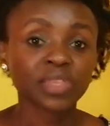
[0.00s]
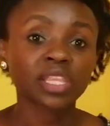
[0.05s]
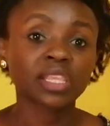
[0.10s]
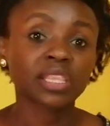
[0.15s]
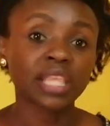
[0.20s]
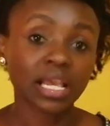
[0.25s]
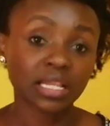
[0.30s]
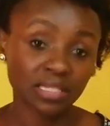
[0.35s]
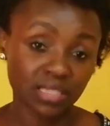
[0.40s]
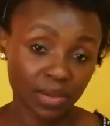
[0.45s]

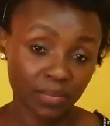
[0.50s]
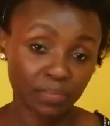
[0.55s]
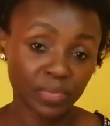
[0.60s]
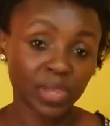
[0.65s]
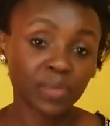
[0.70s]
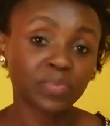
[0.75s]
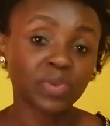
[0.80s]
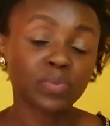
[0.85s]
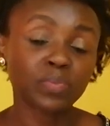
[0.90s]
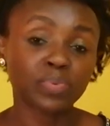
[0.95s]
There are some
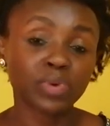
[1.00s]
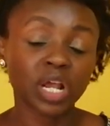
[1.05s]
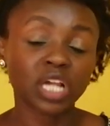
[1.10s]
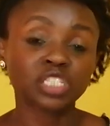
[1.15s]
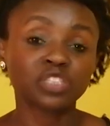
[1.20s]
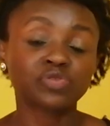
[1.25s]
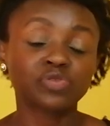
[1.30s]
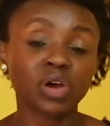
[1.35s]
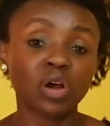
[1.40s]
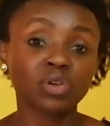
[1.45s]
baby
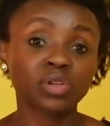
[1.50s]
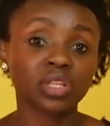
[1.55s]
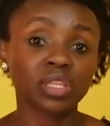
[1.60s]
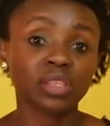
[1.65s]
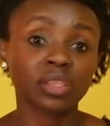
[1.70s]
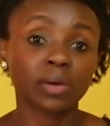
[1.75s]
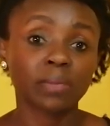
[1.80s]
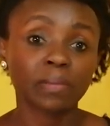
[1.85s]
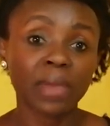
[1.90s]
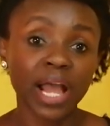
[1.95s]
brush found in
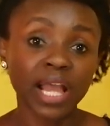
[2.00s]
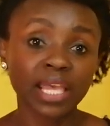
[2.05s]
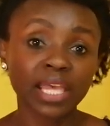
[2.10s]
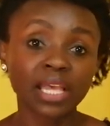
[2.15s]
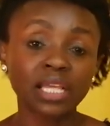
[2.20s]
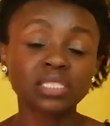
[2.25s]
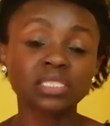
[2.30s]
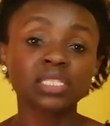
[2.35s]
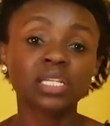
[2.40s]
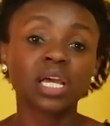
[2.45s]
the
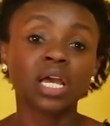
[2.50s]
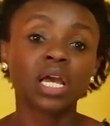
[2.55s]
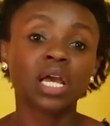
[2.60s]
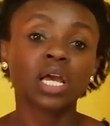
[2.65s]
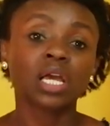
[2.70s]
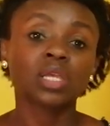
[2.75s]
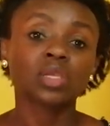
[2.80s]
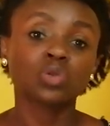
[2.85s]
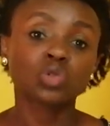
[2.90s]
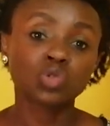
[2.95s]
market.
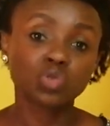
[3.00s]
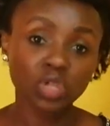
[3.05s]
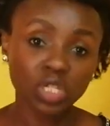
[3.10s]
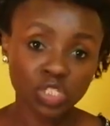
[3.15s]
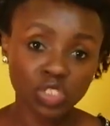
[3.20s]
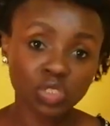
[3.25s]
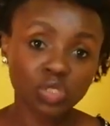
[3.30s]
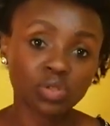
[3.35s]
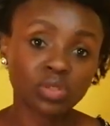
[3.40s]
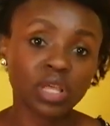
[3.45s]

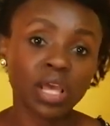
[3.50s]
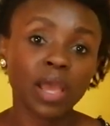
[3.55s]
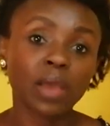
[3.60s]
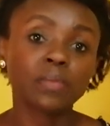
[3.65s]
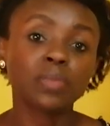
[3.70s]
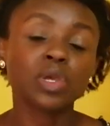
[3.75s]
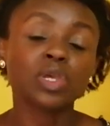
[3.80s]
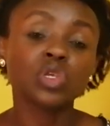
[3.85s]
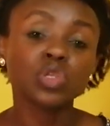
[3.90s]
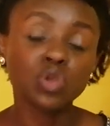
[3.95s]
Switch to
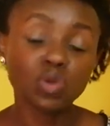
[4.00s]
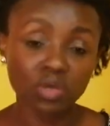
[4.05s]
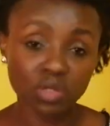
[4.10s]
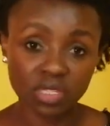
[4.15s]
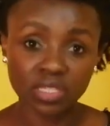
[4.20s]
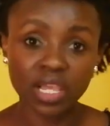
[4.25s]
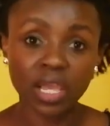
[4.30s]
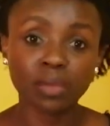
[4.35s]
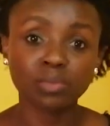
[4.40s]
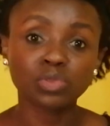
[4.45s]
them, use
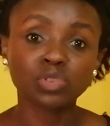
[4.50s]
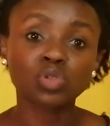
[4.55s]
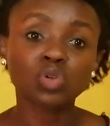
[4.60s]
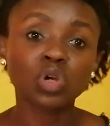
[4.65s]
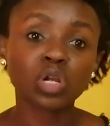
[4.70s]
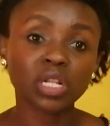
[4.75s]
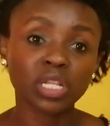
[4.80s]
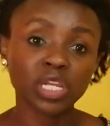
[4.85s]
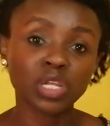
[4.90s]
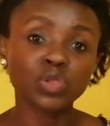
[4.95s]
them to
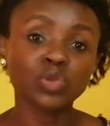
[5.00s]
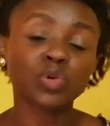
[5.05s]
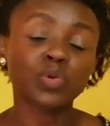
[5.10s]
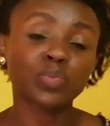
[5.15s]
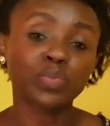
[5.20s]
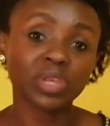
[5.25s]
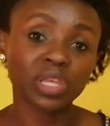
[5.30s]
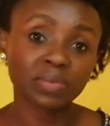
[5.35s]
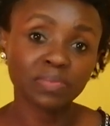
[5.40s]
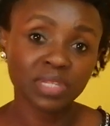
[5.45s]
clean your
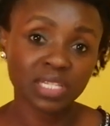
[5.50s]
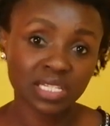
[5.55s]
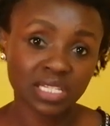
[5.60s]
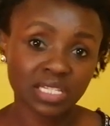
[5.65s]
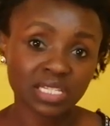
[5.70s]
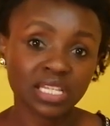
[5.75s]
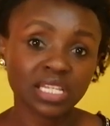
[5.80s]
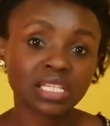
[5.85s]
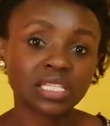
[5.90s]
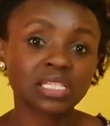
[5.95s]

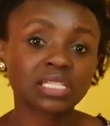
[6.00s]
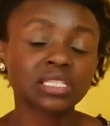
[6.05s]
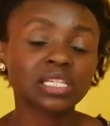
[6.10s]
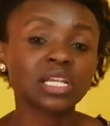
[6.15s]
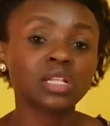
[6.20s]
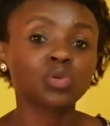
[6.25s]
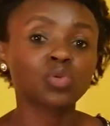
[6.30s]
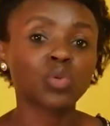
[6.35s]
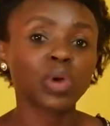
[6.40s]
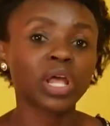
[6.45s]
baby's teeth
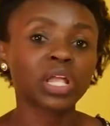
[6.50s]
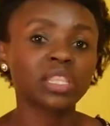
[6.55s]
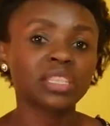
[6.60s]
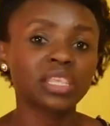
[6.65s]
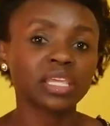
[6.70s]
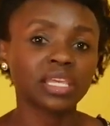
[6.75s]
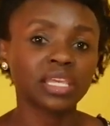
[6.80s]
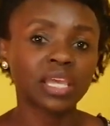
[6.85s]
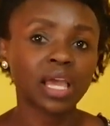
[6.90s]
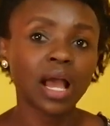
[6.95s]
till when
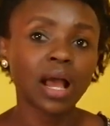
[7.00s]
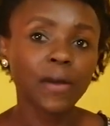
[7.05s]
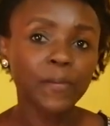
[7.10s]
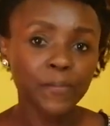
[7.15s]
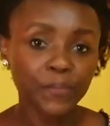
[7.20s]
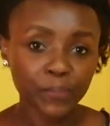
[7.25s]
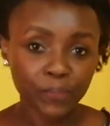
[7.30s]
they are